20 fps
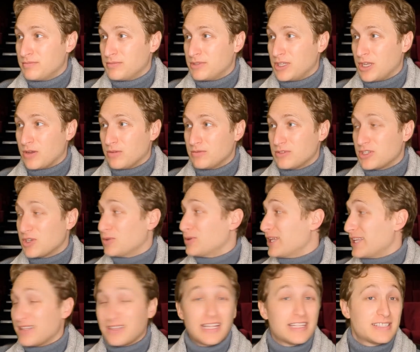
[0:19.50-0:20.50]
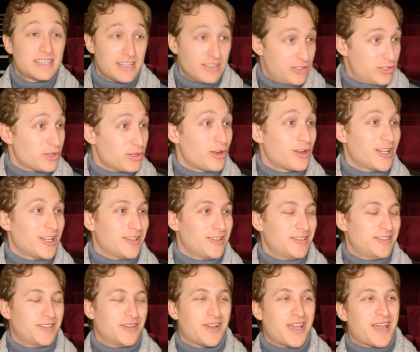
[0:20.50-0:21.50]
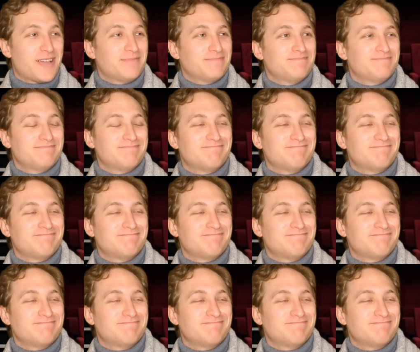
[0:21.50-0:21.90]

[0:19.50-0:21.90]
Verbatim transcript: You know, so let, let's get started, okay?